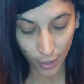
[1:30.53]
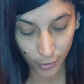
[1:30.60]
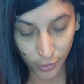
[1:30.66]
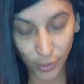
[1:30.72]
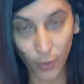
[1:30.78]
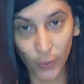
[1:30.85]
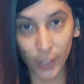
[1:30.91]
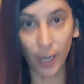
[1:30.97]

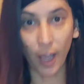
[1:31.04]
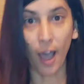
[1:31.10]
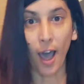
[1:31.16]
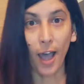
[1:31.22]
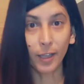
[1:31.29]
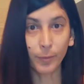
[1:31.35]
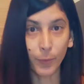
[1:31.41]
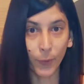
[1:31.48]
So in
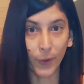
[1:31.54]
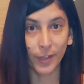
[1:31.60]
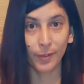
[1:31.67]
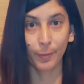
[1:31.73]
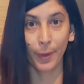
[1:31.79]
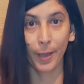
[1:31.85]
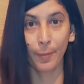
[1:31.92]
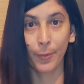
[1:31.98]
hot press
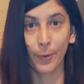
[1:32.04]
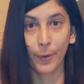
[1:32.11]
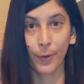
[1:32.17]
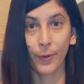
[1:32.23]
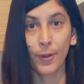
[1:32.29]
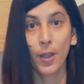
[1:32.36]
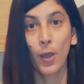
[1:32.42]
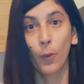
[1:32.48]

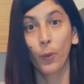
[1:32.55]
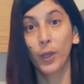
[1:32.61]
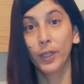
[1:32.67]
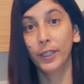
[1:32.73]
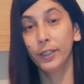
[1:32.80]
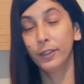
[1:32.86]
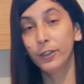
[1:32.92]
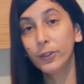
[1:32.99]
paper,
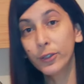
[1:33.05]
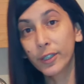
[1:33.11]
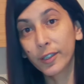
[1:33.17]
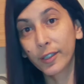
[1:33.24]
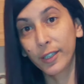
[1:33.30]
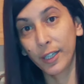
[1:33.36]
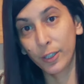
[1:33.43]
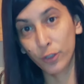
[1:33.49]
what they do
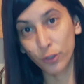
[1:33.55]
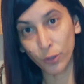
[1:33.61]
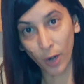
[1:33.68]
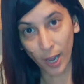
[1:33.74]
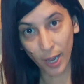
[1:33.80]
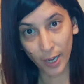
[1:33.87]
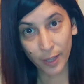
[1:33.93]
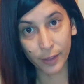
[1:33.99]
is they
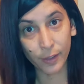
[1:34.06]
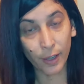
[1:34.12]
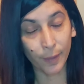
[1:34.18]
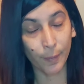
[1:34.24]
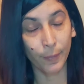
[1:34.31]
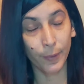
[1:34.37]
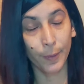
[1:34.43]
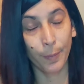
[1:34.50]
dry
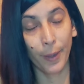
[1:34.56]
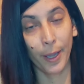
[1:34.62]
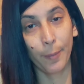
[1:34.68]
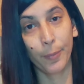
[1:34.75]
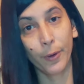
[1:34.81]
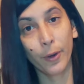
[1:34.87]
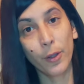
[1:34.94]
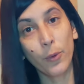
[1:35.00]
the
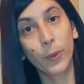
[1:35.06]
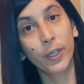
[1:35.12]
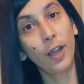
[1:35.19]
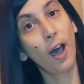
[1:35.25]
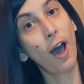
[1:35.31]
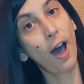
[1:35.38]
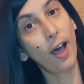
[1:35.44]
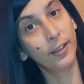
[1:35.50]
paper with
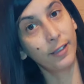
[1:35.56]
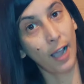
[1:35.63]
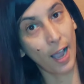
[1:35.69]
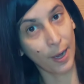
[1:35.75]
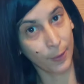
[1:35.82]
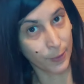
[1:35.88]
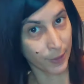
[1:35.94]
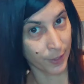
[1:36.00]
a hot
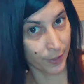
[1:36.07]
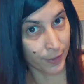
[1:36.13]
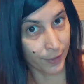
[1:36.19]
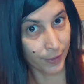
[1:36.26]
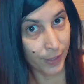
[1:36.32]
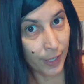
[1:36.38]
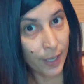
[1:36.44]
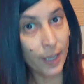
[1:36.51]
iron.
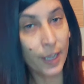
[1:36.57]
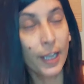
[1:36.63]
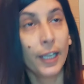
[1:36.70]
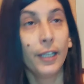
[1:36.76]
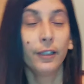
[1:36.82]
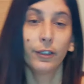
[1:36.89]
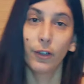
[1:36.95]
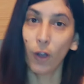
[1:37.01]

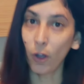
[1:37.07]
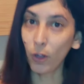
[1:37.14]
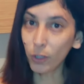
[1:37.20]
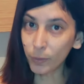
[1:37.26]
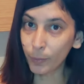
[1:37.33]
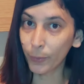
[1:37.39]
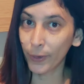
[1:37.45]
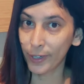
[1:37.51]
In
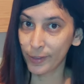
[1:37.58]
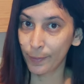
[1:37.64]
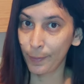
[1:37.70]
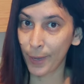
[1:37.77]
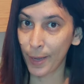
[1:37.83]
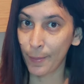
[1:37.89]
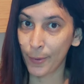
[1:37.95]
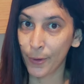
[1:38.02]
cold press
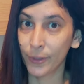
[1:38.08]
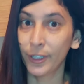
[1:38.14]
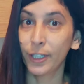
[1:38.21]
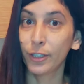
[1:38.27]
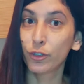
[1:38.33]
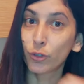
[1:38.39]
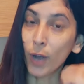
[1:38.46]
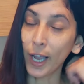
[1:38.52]
paper,
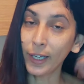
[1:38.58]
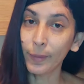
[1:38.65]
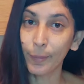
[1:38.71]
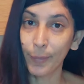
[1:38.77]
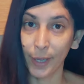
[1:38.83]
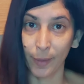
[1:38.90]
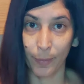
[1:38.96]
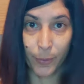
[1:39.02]
they dry the
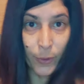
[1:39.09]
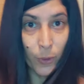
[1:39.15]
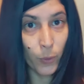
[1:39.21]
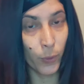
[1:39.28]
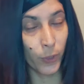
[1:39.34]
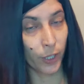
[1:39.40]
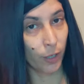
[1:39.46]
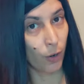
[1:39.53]
paper
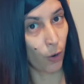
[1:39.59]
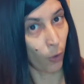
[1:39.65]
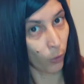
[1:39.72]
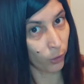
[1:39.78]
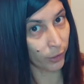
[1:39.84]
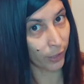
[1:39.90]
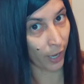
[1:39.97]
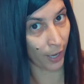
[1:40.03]
with a
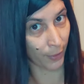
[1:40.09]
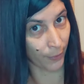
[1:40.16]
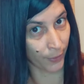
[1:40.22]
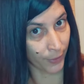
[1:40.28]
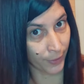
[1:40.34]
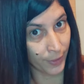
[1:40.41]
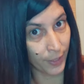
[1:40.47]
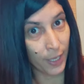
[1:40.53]
cold
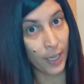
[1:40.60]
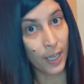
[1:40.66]
iron.